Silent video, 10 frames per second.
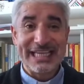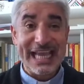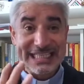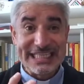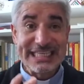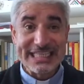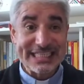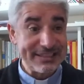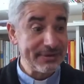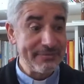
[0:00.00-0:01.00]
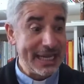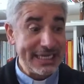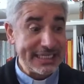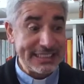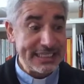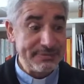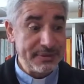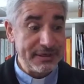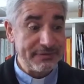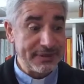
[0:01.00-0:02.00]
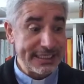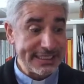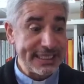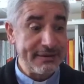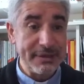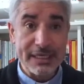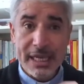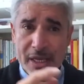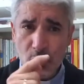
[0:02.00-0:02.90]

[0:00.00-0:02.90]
And Jesus reminds us this beautiful statement.